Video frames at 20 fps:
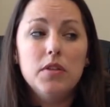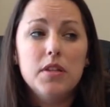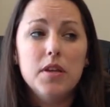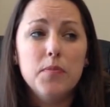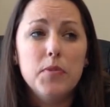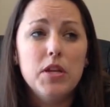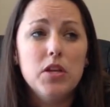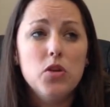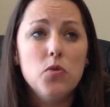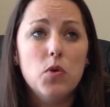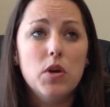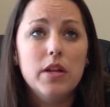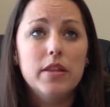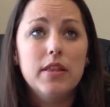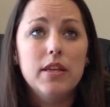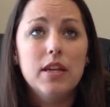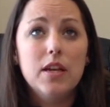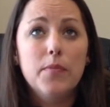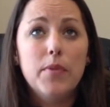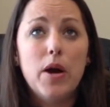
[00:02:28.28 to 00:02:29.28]
something you want
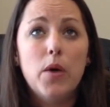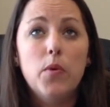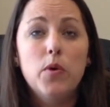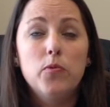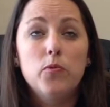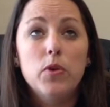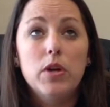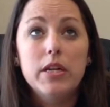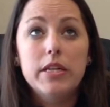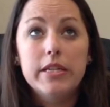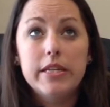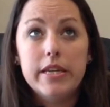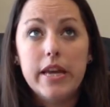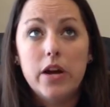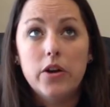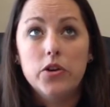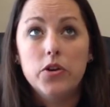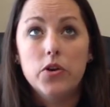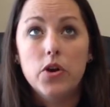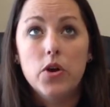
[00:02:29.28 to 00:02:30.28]
to think about when renting
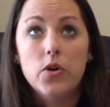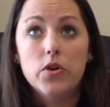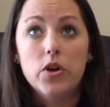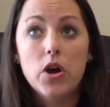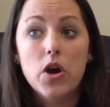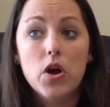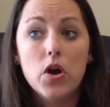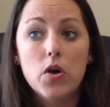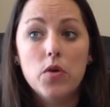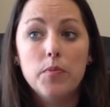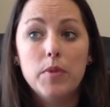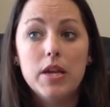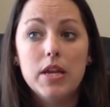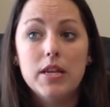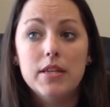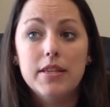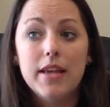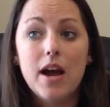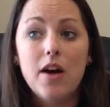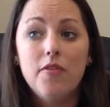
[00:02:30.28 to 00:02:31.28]
out your own home
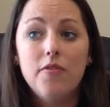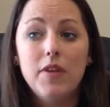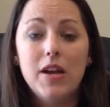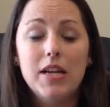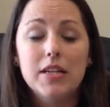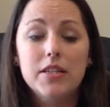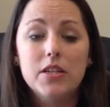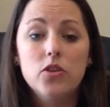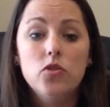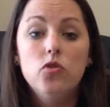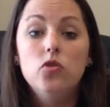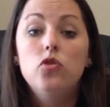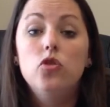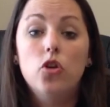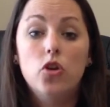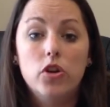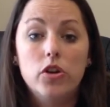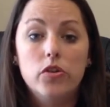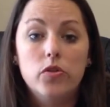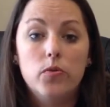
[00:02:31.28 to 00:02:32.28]
is how fast can you
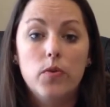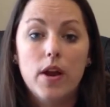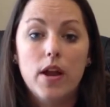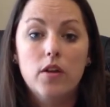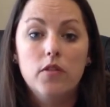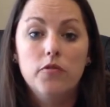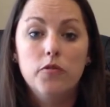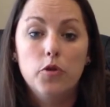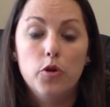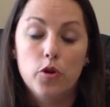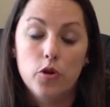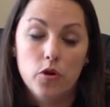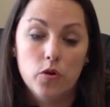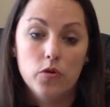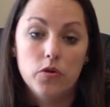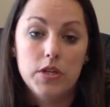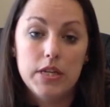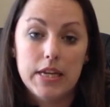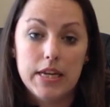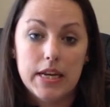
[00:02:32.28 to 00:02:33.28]
turn it around for a
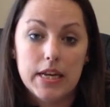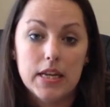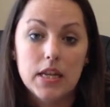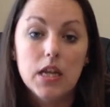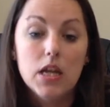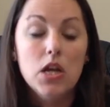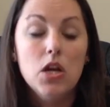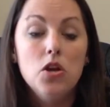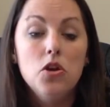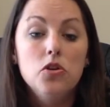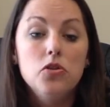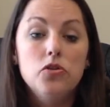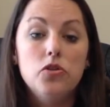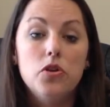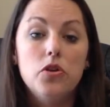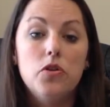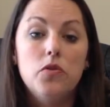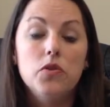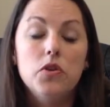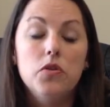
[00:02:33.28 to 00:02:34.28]
new tenant.
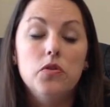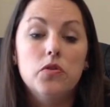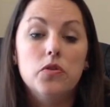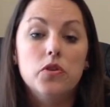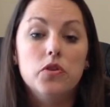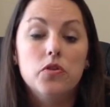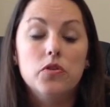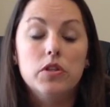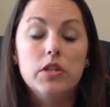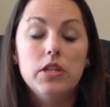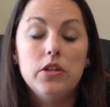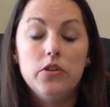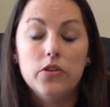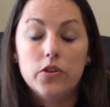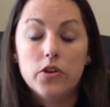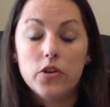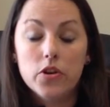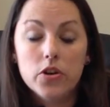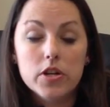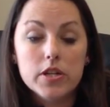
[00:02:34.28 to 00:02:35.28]
So
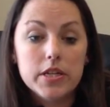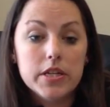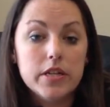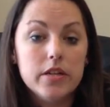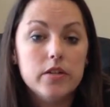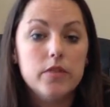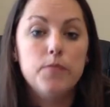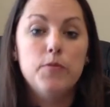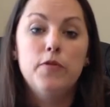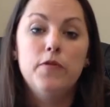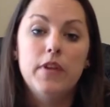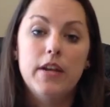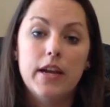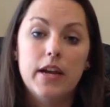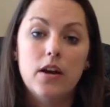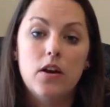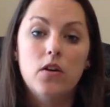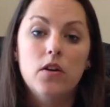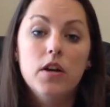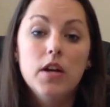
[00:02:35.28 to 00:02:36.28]
your current tenant's moving
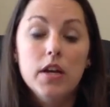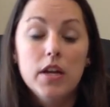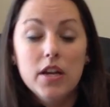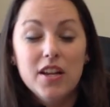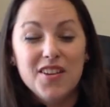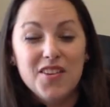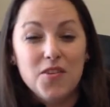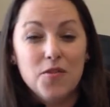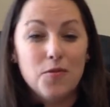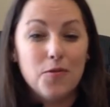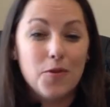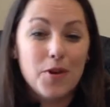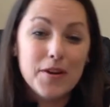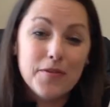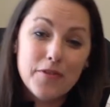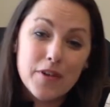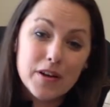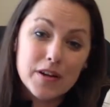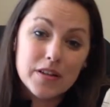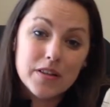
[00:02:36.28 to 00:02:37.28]
out, and you've
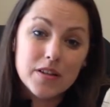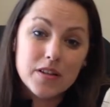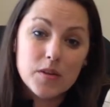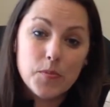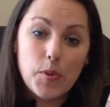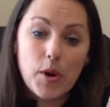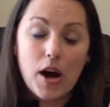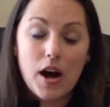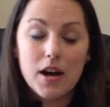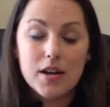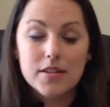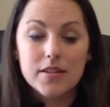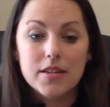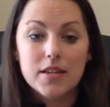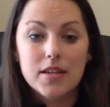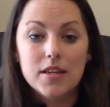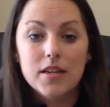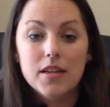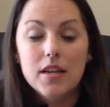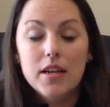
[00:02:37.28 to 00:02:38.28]
refunded the
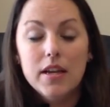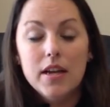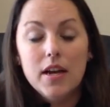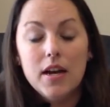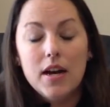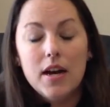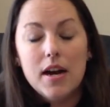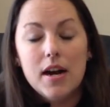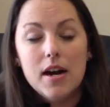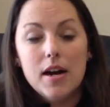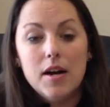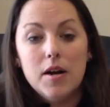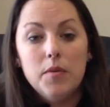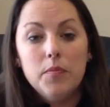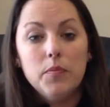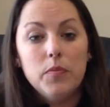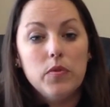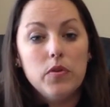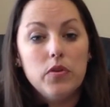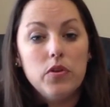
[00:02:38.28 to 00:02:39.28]
deposit.
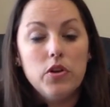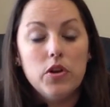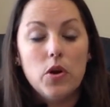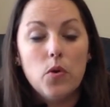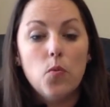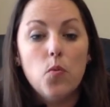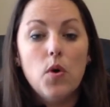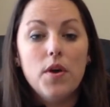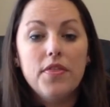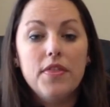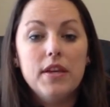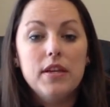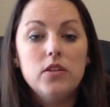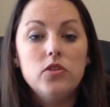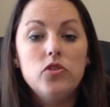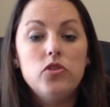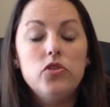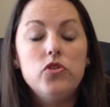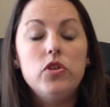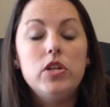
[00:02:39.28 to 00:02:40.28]
What
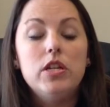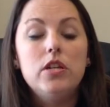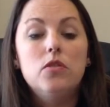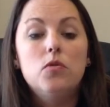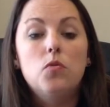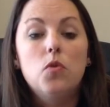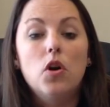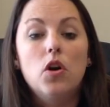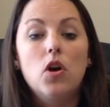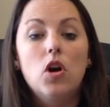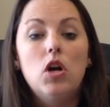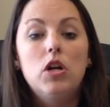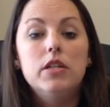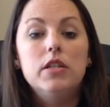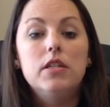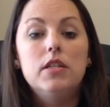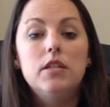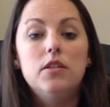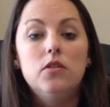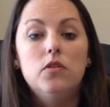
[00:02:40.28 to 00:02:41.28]
things do you need to work
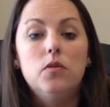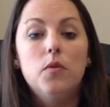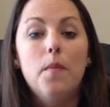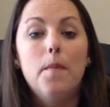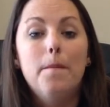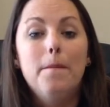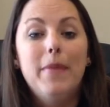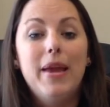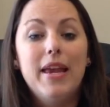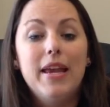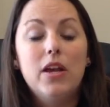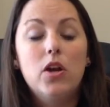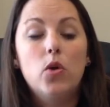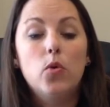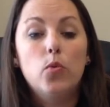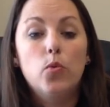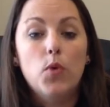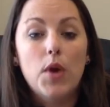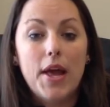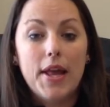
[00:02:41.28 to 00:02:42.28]
on to make
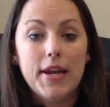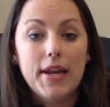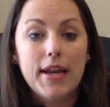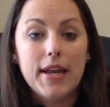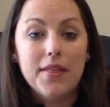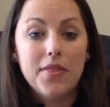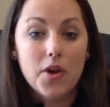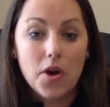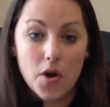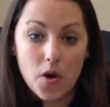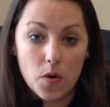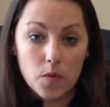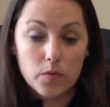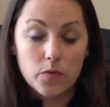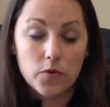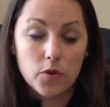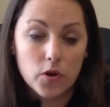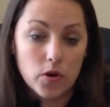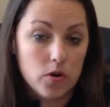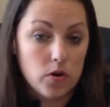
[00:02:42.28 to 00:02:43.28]
ready the
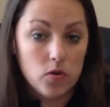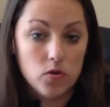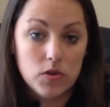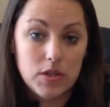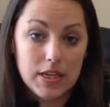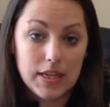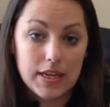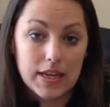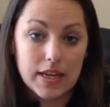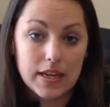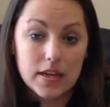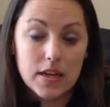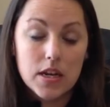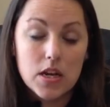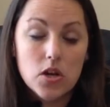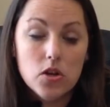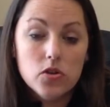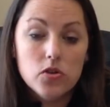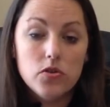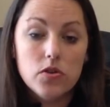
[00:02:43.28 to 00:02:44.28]
home for a new tenant?
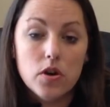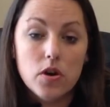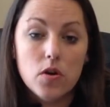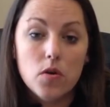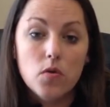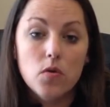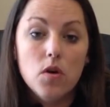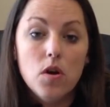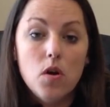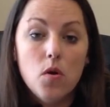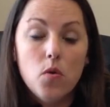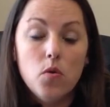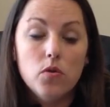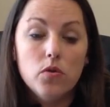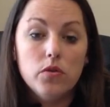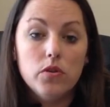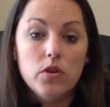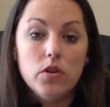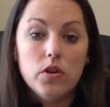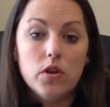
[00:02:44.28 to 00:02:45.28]
So
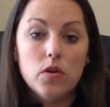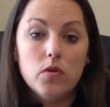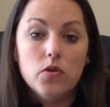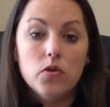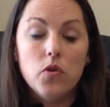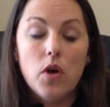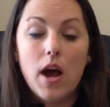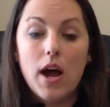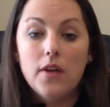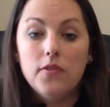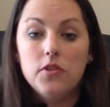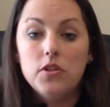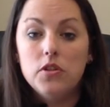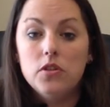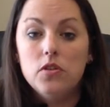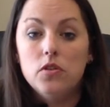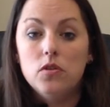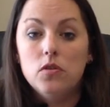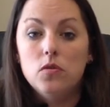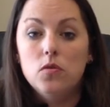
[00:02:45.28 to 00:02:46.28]
you'll have
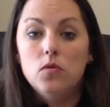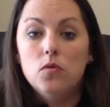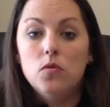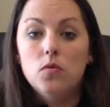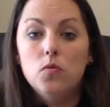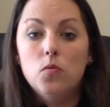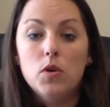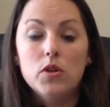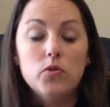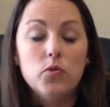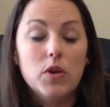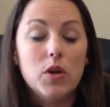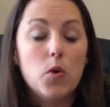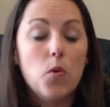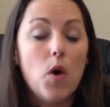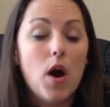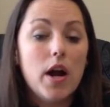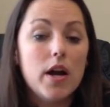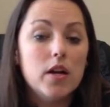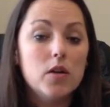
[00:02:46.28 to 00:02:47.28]
to, what's
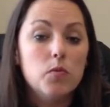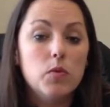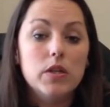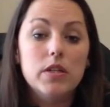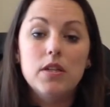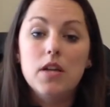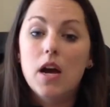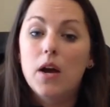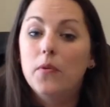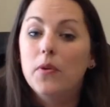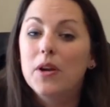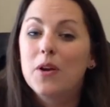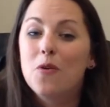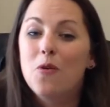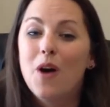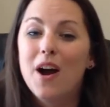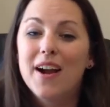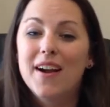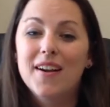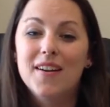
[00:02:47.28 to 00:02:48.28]
required, what's not
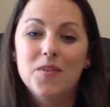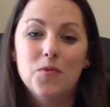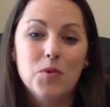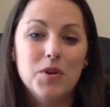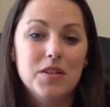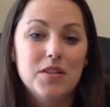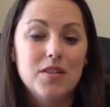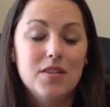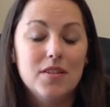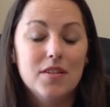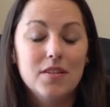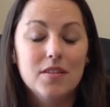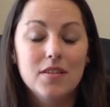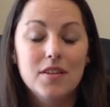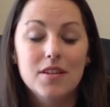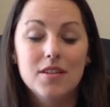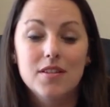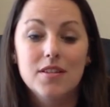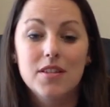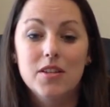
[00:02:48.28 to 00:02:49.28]
required, what's
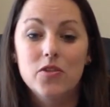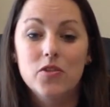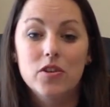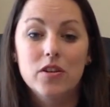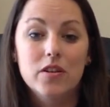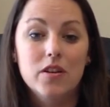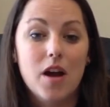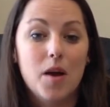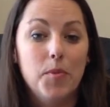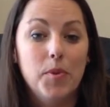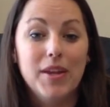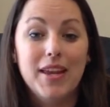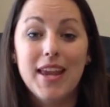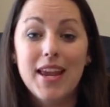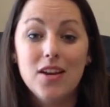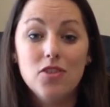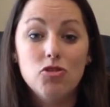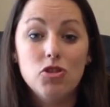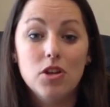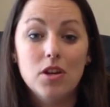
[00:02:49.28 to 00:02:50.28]
considered an
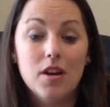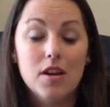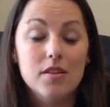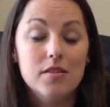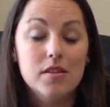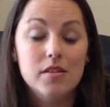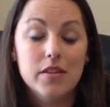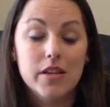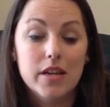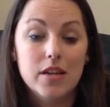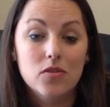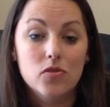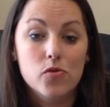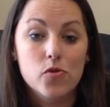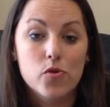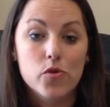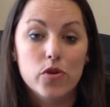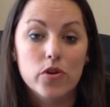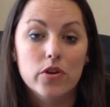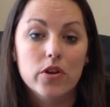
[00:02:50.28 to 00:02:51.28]
obligation as a
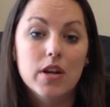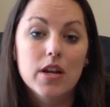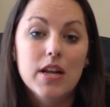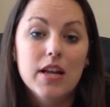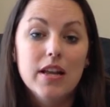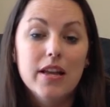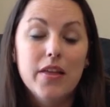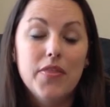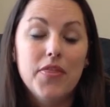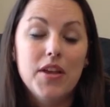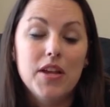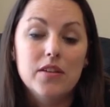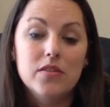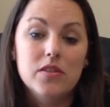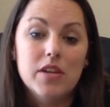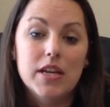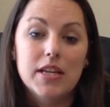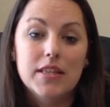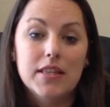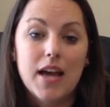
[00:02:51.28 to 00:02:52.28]
landlord,
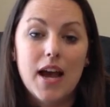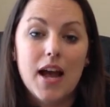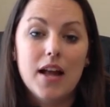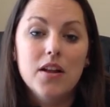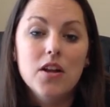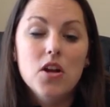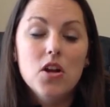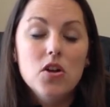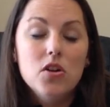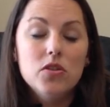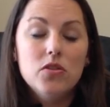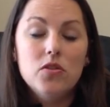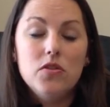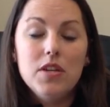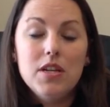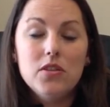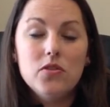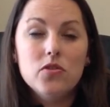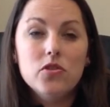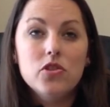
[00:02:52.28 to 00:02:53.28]
things like that. So
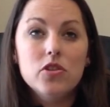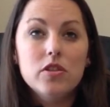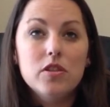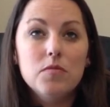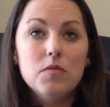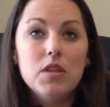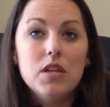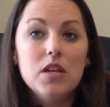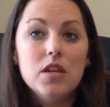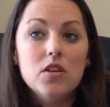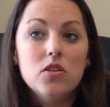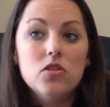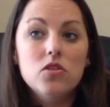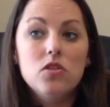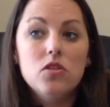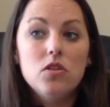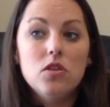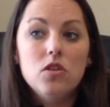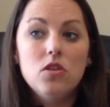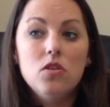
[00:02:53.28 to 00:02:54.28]
these are just some
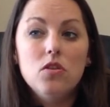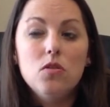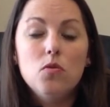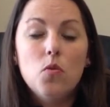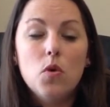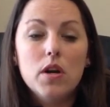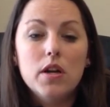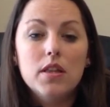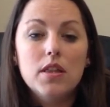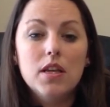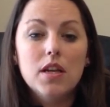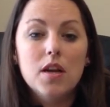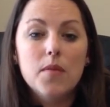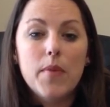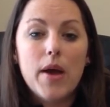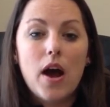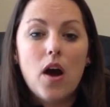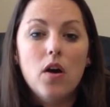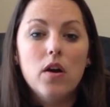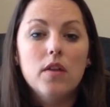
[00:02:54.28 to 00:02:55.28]
things you want to think
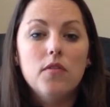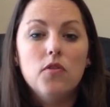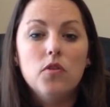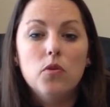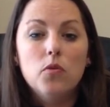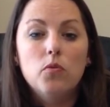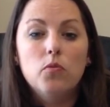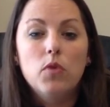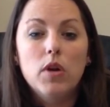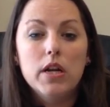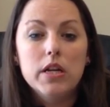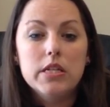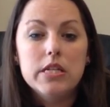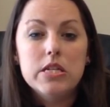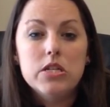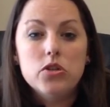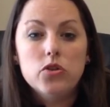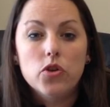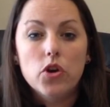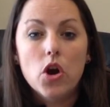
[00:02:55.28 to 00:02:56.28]
about if you're
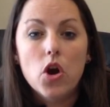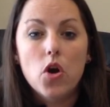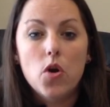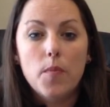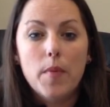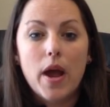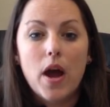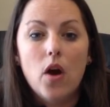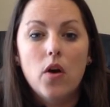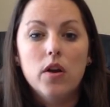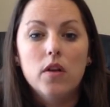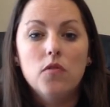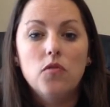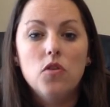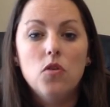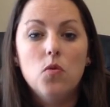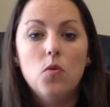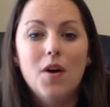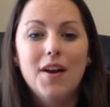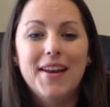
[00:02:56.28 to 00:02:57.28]
renting your home out,
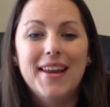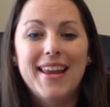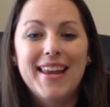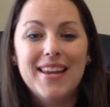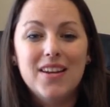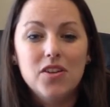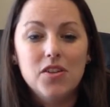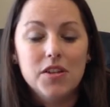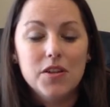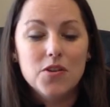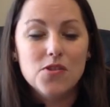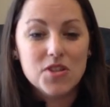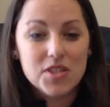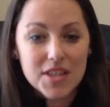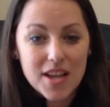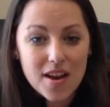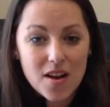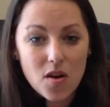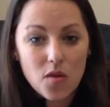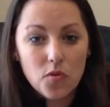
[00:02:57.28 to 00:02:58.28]
if you want to handle it
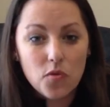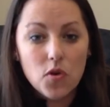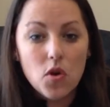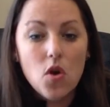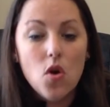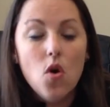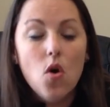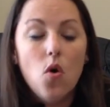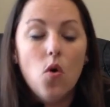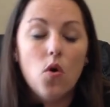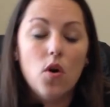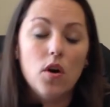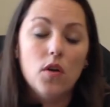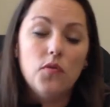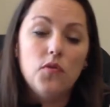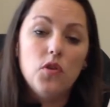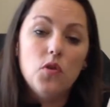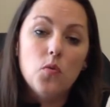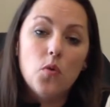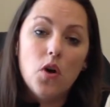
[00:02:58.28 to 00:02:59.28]
yourself
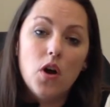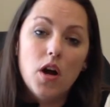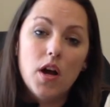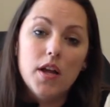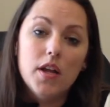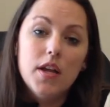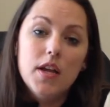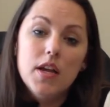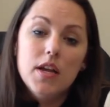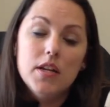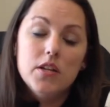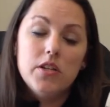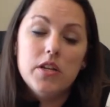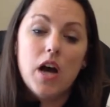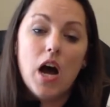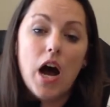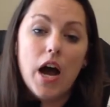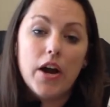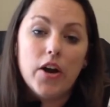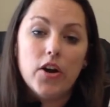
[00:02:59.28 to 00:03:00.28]
or if you want
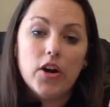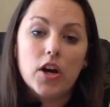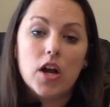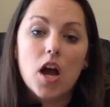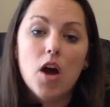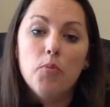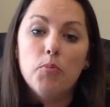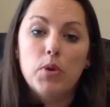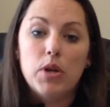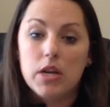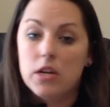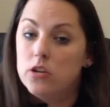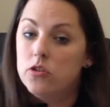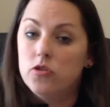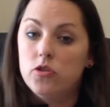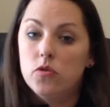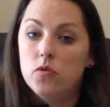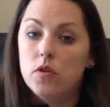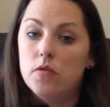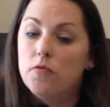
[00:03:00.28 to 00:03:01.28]
to hire a company
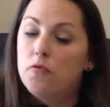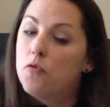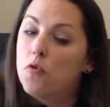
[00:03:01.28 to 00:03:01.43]
to do